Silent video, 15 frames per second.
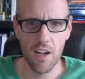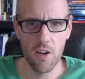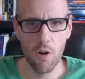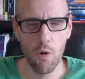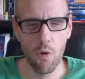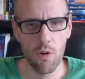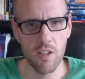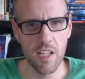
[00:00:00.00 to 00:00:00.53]

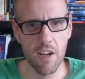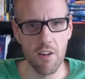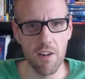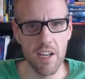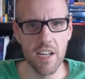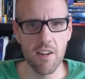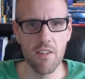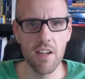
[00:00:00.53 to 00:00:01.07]

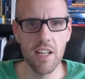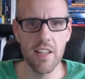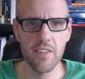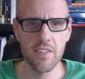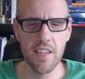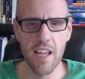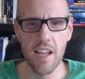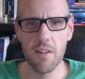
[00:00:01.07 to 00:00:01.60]
corollary here
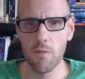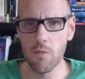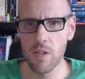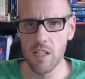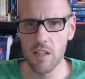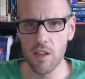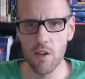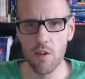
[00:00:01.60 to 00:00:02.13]
is that
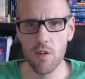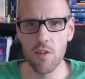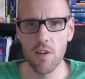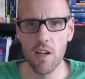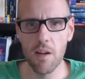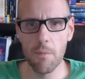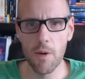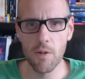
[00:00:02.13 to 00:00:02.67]
we learn
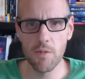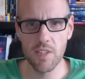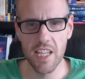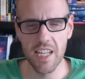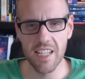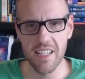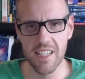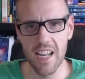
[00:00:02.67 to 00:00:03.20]
about
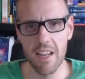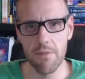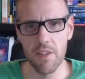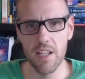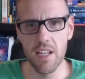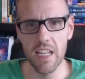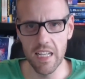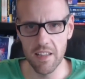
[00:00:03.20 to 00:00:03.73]
King
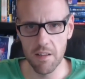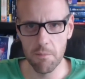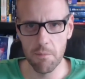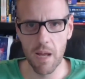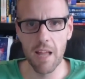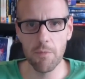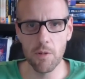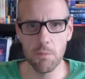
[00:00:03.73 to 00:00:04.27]
David in the
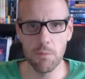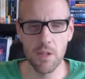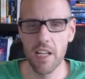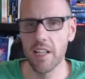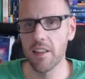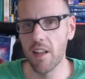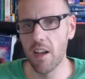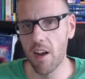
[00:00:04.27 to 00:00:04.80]
Bible
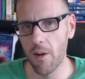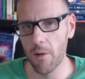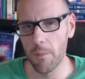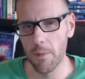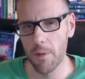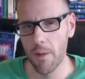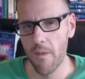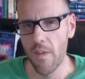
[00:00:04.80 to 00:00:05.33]
playing the harp.
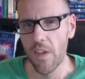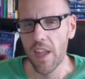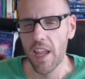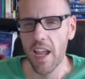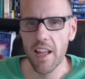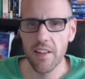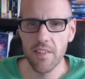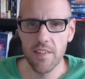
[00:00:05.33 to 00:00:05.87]

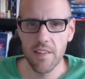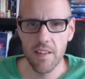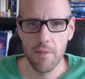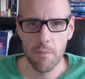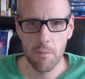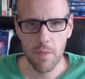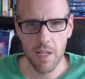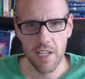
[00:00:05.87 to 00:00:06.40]
And
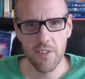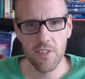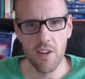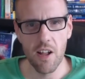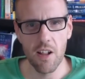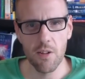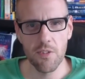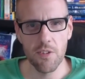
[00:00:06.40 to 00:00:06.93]
many
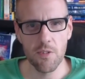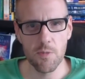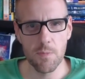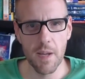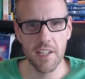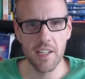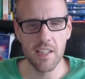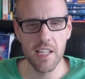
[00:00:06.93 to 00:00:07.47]
scholars have
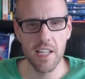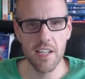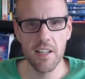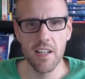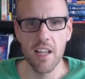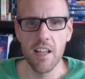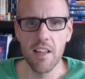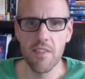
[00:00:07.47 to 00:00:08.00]

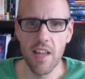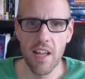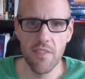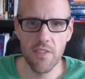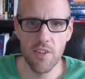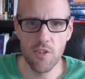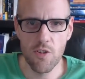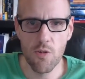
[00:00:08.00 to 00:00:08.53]
speculated
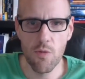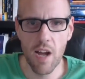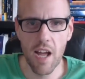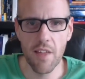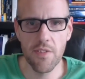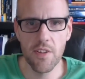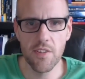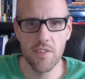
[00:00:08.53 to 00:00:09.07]
that the
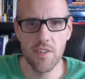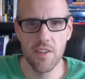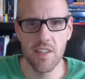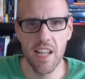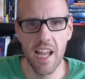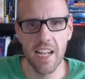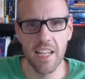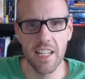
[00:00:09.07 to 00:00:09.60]
Tuatha De
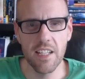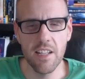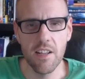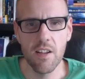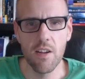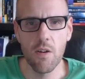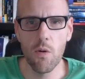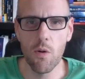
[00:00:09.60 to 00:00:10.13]
Danann,
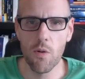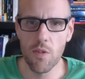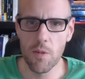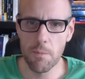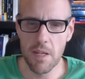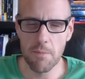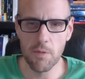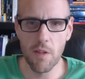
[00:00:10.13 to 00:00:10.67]
or the
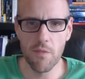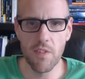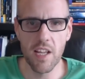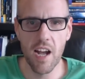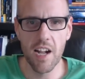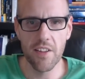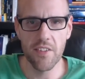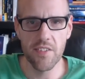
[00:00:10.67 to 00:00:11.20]
people of the
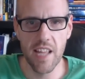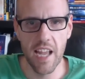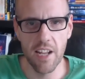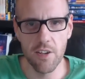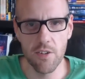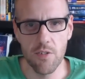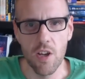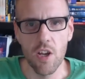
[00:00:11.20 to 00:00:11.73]
goddess
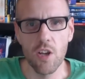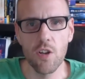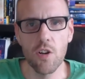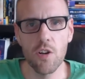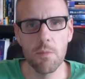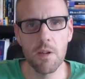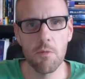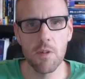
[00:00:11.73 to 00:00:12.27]
Danu,
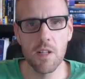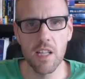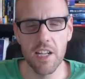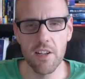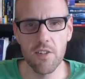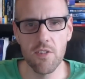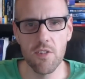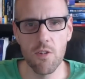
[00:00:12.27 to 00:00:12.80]
could be
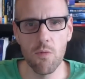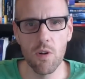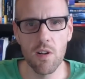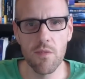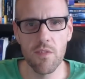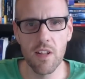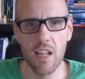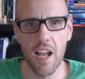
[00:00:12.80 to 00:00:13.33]
related to one
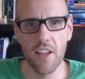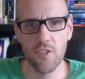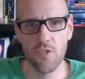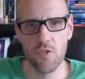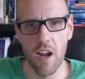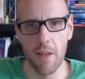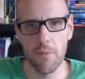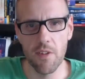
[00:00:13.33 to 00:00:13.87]
of the lost
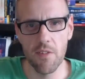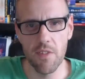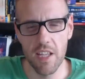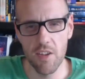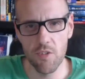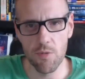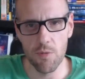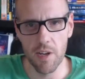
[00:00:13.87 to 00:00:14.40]
tribes of
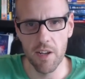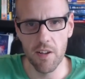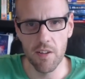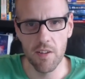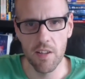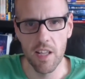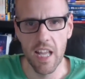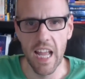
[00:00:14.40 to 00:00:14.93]

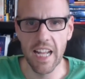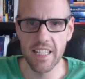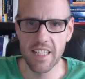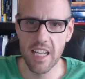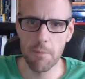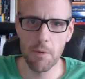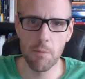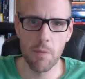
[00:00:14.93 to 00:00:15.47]
Israel. And
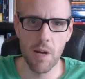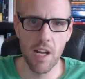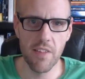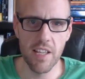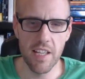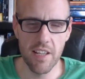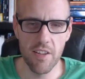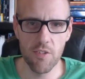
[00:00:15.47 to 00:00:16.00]
keep in mind
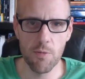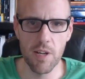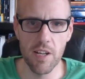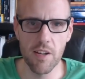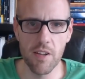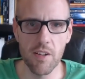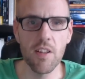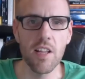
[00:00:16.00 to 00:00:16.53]
that
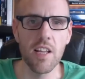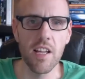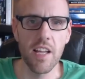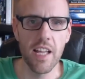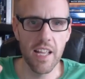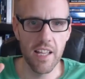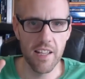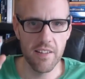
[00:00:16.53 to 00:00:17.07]
Israel,
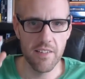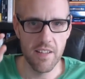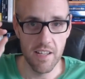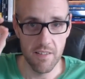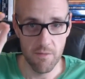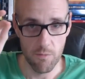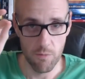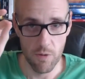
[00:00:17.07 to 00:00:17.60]
it
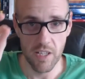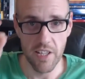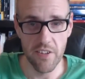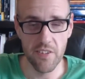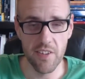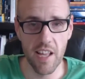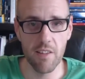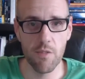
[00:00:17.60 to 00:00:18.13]
really
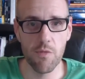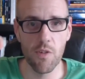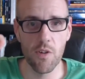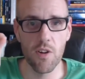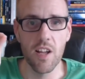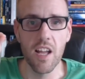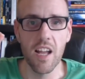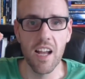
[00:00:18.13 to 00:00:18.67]
stands
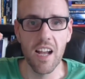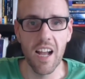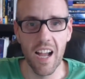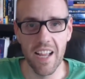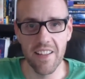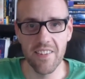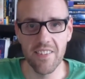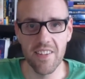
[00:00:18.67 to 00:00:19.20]
for
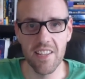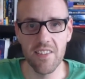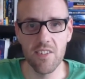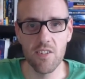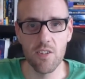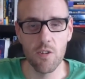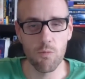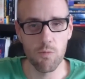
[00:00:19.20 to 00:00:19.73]

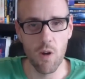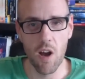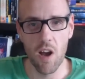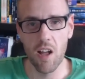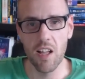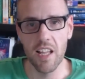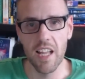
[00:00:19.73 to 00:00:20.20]
Isis, Ra,